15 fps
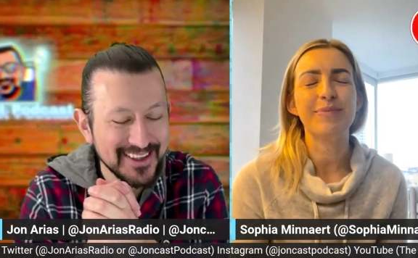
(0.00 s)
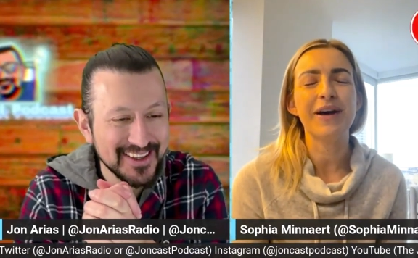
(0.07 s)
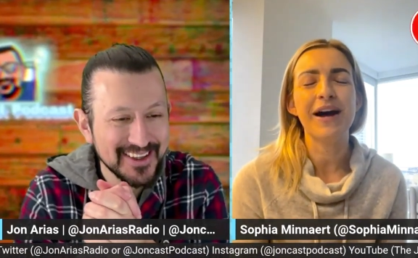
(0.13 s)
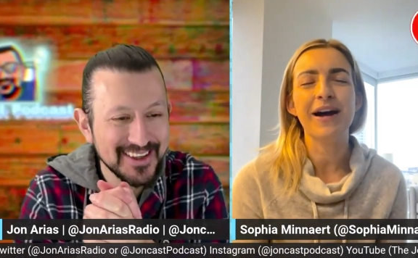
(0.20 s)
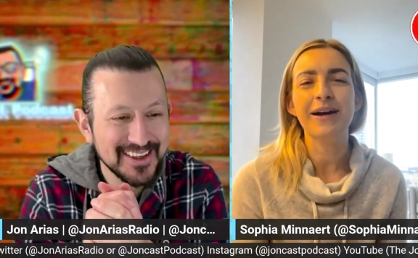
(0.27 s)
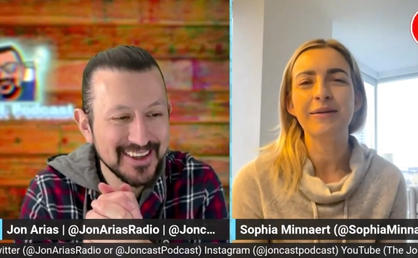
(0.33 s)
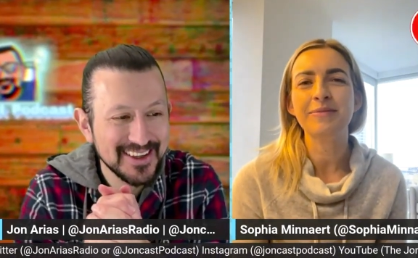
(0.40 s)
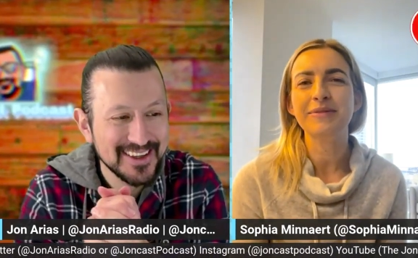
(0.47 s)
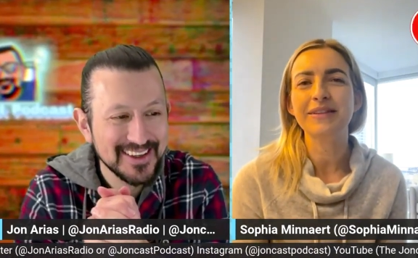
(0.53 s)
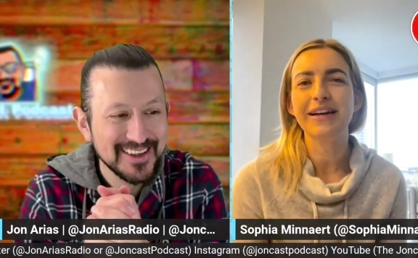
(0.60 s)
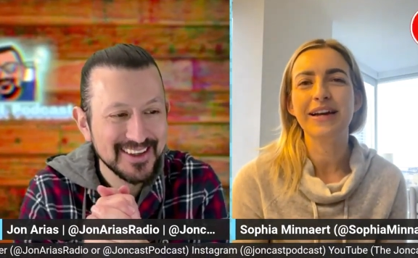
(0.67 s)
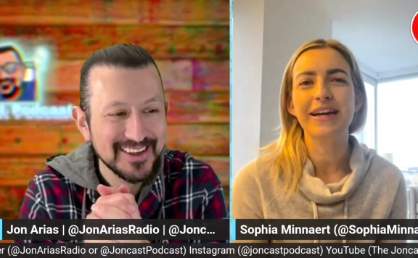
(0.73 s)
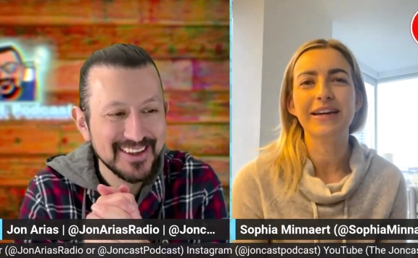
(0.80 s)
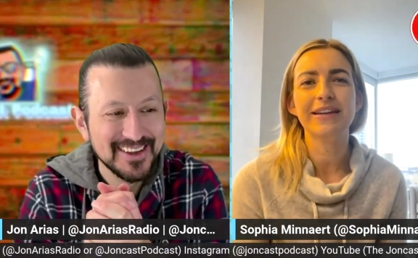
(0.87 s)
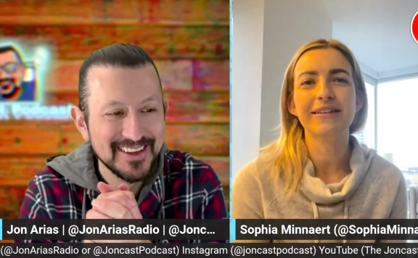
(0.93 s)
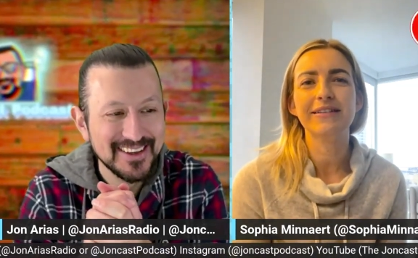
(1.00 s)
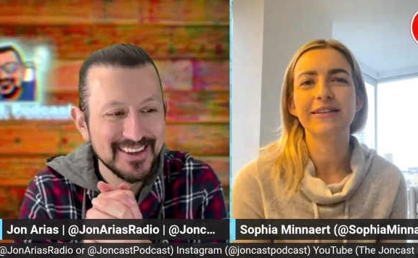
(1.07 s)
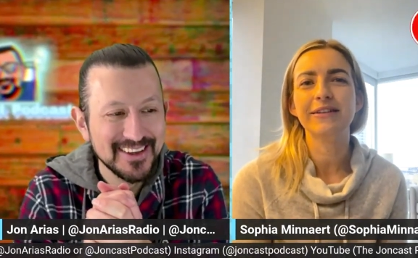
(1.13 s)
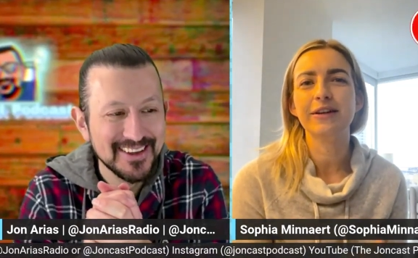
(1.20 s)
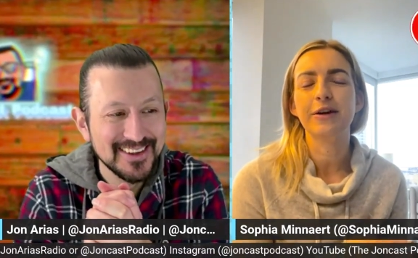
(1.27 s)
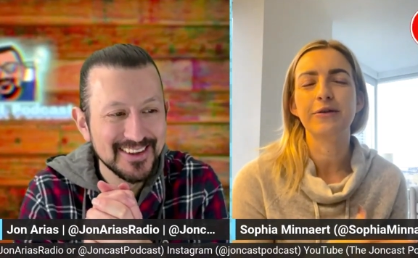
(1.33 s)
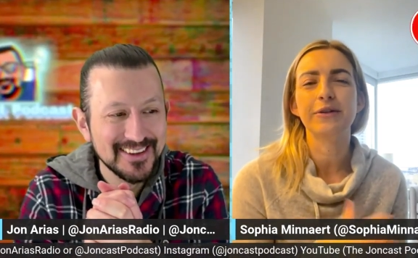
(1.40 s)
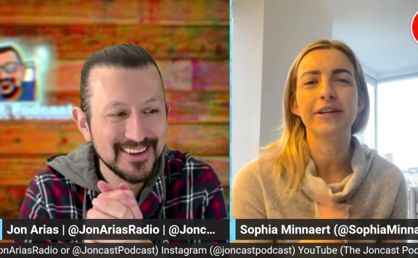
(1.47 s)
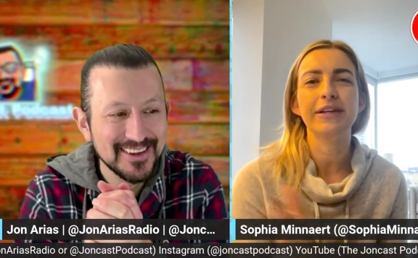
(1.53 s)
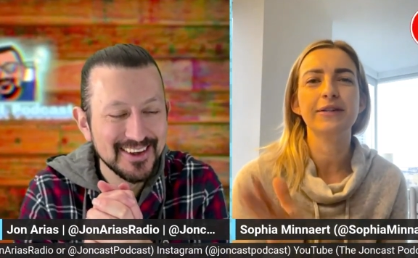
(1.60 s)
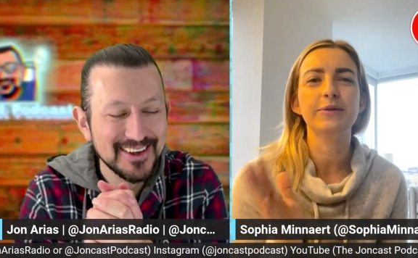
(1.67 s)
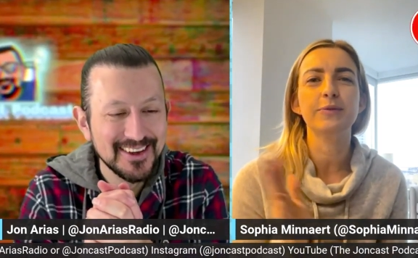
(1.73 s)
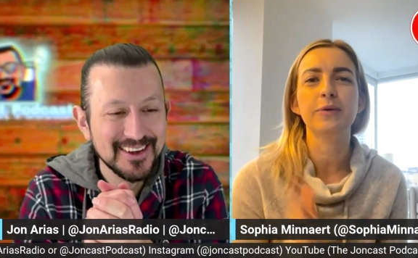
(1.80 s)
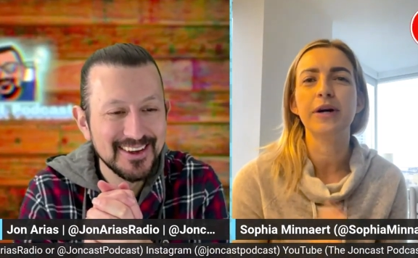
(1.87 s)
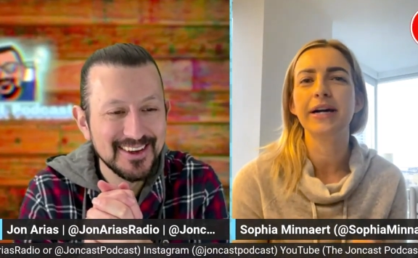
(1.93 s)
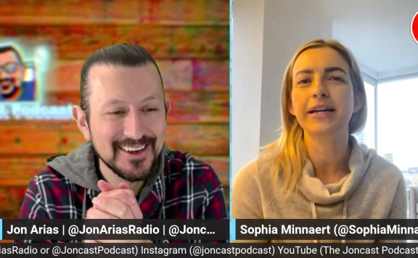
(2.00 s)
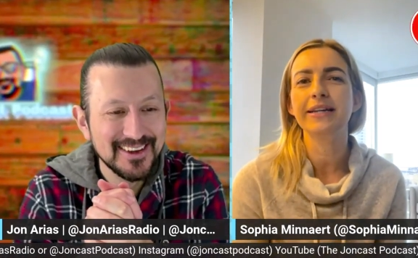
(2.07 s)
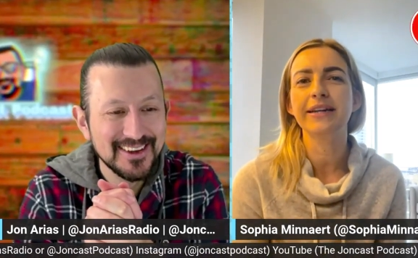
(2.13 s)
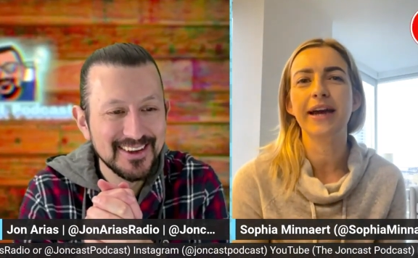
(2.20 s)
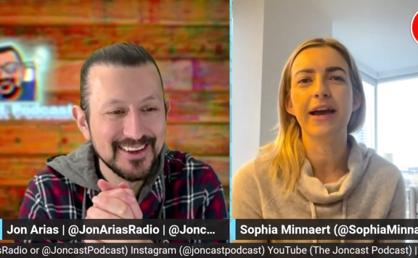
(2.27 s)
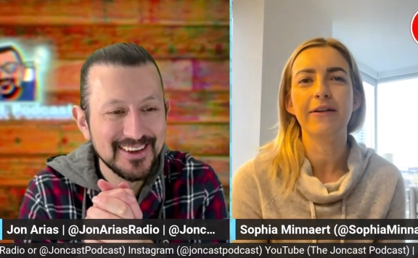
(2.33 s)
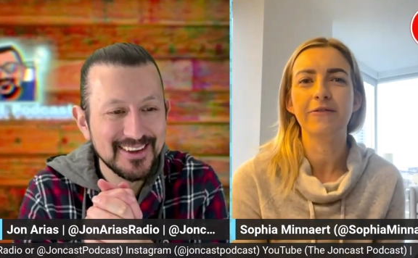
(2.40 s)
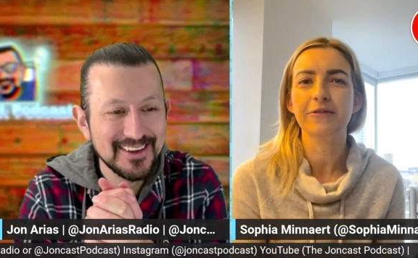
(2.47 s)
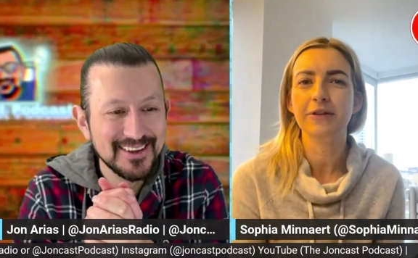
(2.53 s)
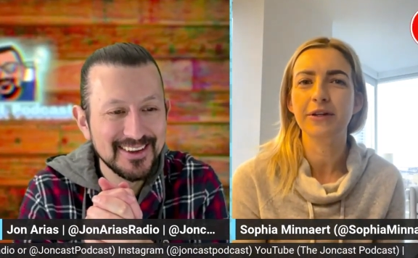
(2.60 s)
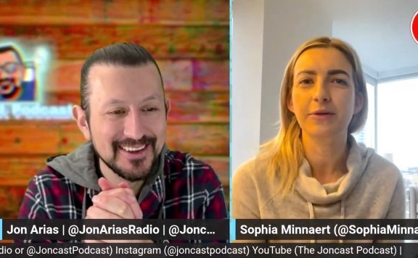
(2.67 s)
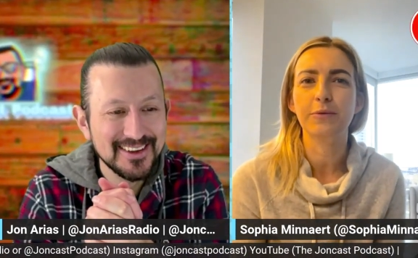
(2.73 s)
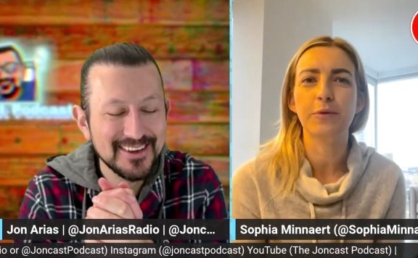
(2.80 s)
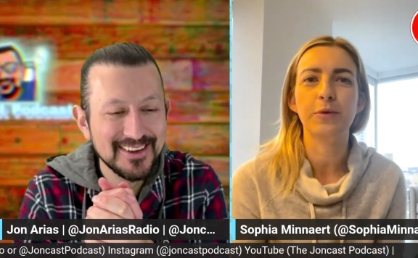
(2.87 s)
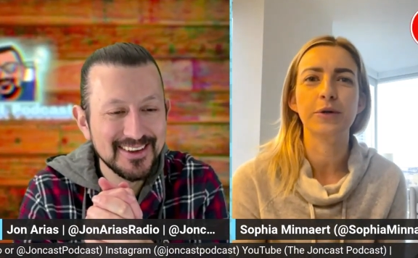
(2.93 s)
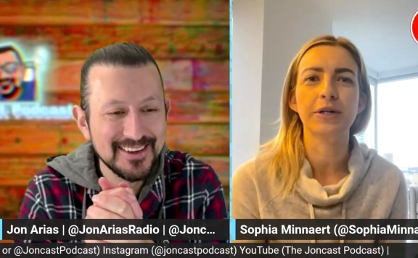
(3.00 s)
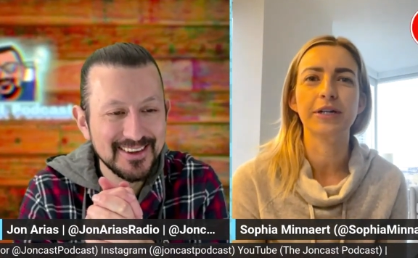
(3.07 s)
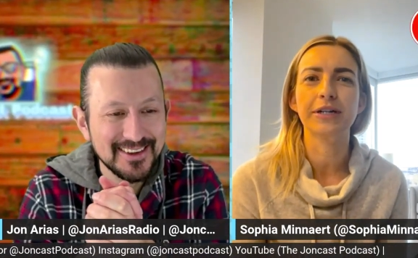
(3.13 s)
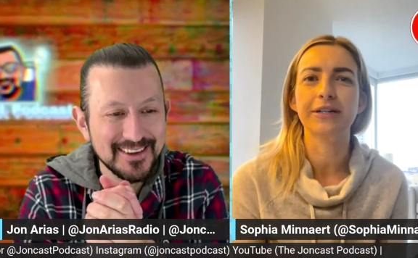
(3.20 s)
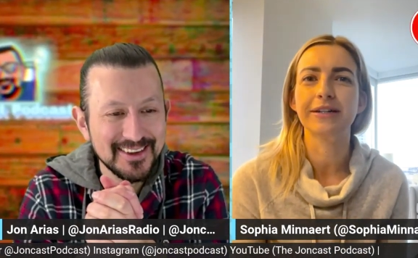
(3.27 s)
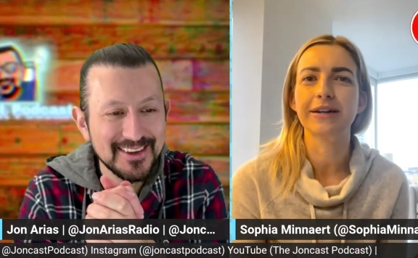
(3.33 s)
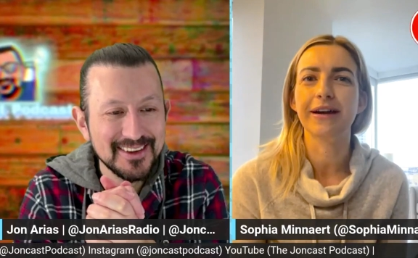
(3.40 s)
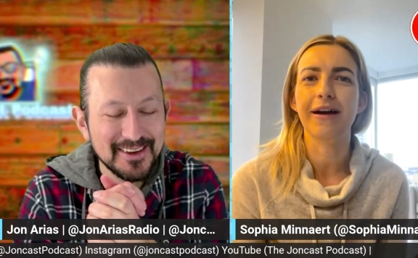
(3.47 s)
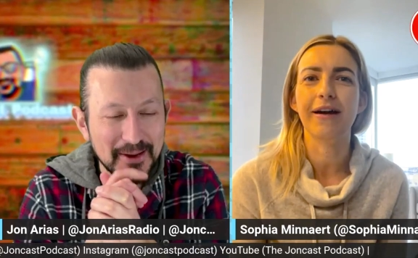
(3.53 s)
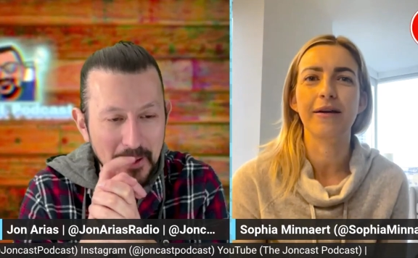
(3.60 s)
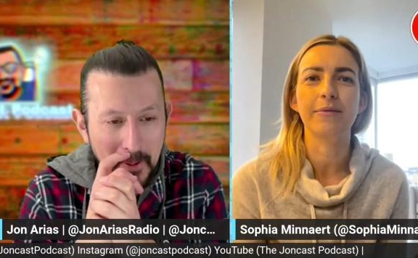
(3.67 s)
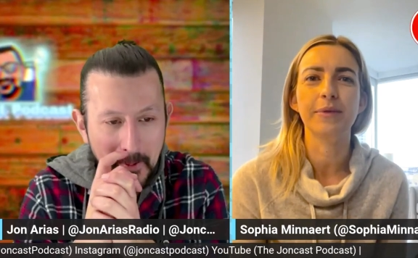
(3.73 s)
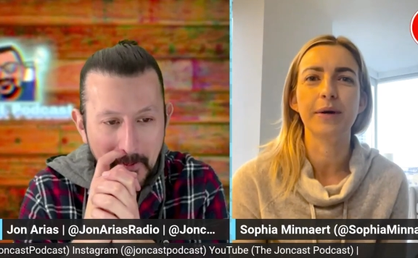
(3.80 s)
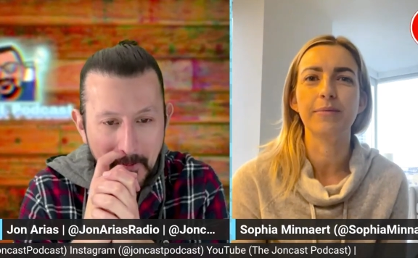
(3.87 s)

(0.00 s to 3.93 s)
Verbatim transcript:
Speaker 1: Bob, like, you know, he's won every award um, a